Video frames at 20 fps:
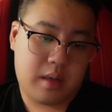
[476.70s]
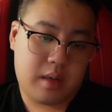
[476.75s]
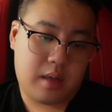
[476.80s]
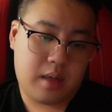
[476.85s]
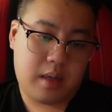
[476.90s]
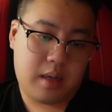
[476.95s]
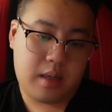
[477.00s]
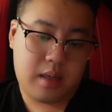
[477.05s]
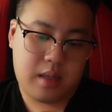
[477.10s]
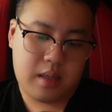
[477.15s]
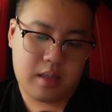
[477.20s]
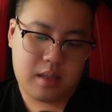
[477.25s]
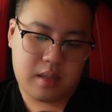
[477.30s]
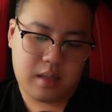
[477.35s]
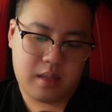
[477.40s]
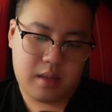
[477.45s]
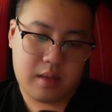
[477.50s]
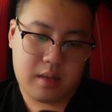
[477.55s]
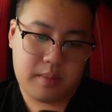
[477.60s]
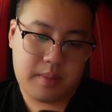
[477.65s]
is
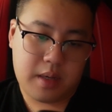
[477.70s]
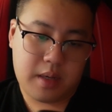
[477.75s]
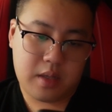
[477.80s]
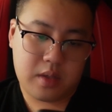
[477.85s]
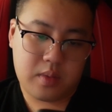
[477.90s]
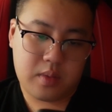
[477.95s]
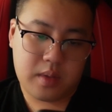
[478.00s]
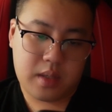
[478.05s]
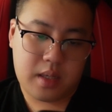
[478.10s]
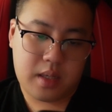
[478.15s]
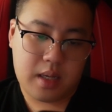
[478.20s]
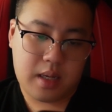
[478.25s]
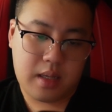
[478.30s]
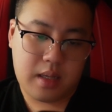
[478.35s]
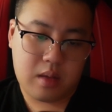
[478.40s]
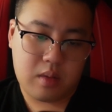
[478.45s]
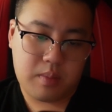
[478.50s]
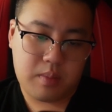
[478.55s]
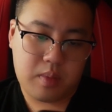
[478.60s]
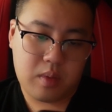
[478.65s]
a password that I need to
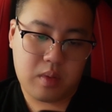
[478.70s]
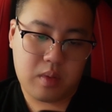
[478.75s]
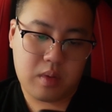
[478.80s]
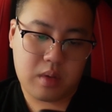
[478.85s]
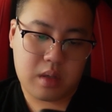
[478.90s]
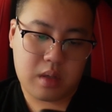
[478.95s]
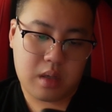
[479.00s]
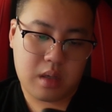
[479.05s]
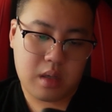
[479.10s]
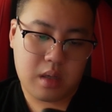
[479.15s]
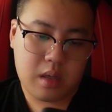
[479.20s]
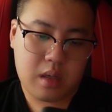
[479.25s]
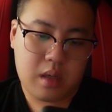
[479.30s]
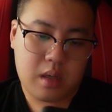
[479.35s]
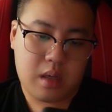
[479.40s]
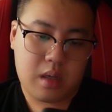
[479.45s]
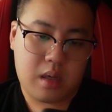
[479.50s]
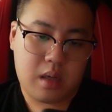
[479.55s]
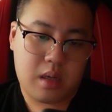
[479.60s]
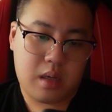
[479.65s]
put.
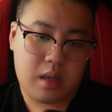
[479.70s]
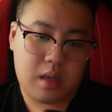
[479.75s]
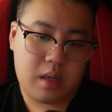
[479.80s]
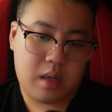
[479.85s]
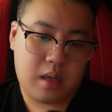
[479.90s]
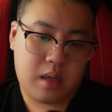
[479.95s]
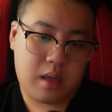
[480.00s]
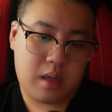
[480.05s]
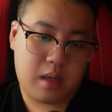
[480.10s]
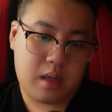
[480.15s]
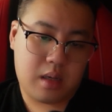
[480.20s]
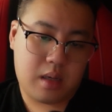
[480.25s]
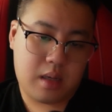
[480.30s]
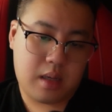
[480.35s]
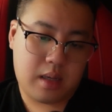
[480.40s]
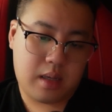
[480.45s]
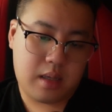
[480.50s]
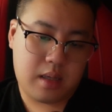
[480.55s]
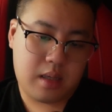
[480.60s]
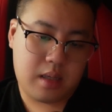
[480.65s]
There
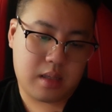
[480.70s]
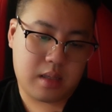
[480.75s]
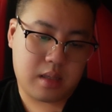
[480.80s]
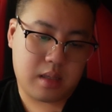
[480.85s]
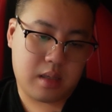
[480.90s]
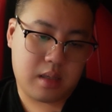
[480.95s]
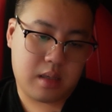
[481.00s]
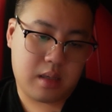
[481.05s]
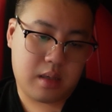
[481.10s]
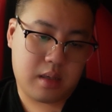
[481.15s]
is a